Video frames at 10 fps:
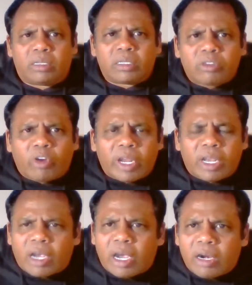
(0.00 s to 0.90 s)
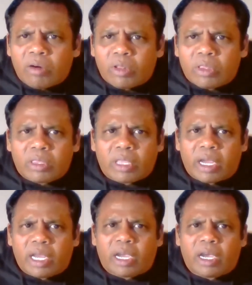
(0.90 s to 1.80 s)
Sorry, Vinith.
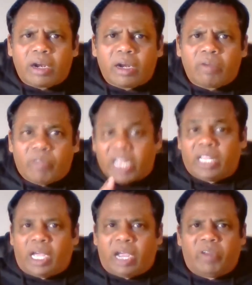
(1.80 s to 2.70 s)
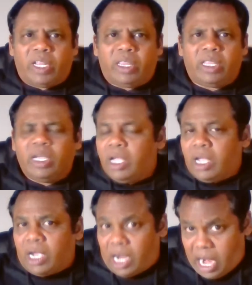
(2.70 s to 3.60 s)
Hi, Vinith.
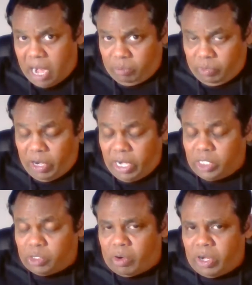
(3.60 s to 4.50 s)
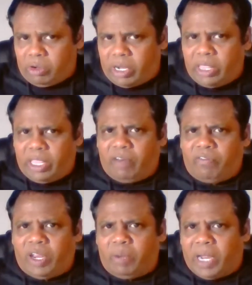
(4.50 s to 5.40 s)
I'm very sorry to get
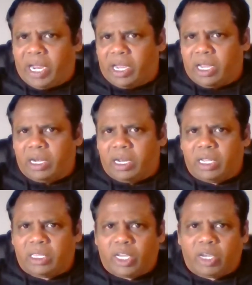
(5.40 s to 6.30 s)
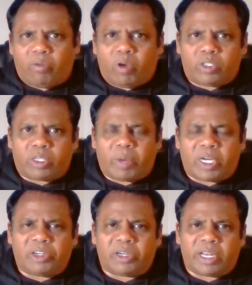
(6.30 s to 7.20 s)
that feedback, and I think you've also
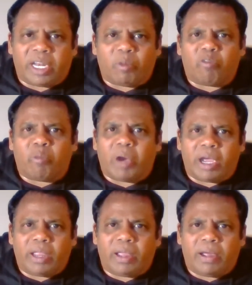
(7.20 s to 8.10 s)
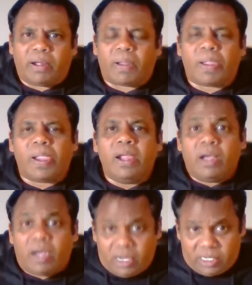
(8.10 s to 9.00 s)
mentioned the name of my
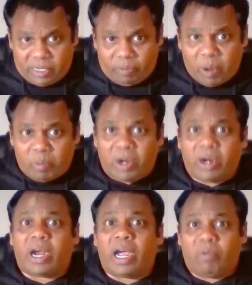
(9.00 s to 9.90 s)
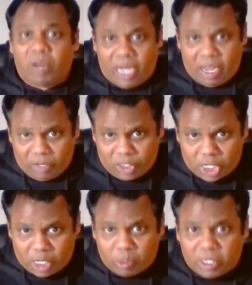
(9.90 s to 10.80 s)
team member. I will have a
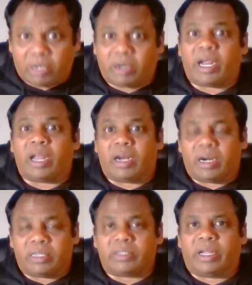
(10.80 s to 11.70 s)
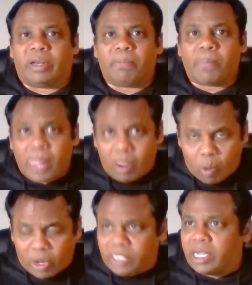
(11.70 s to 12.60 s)
chat with her and understand
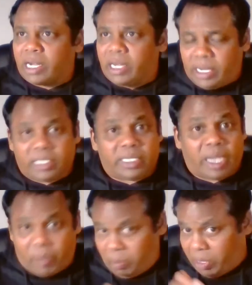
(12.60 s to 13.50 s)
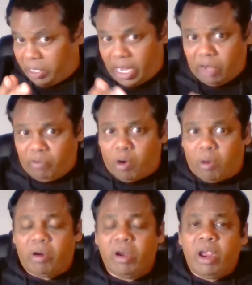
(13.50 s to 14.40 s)
what exactly has happened. But thank you
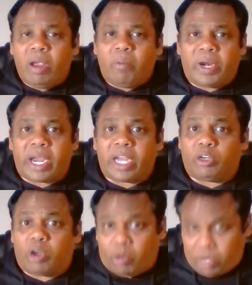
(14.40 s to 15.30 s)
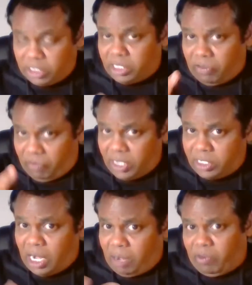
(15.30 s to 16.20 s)
for bringing it to our notice. This is the
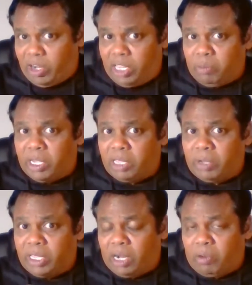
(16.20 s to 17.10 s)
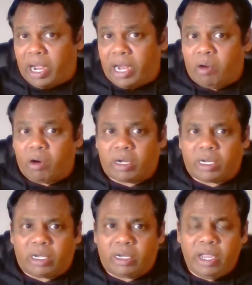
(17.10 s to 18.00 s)
first time, Vinith, by the way, that I got
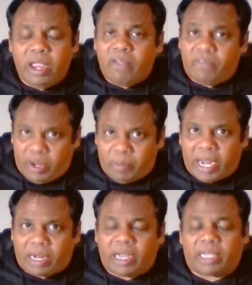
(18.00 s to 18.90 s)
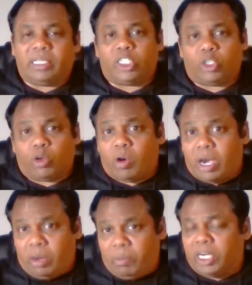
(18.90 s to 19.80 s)
feedback like this. So
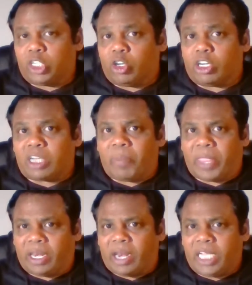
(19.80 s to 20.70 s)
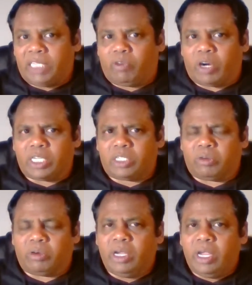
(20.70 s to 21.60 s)
I mean, it's not something nice for us
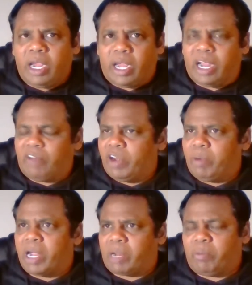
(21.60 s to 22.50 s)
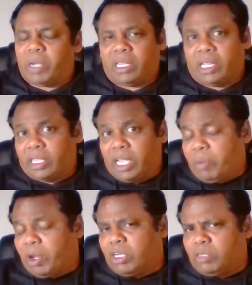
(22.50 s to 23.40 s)
to get feedback by like that,
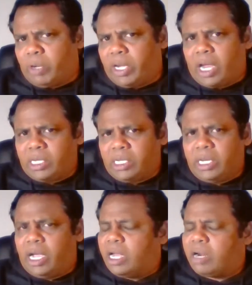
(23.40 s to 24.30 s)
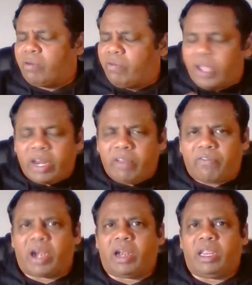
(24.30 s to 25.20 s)
because we actually are very
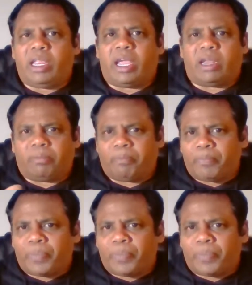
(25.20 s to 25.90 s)
friendly and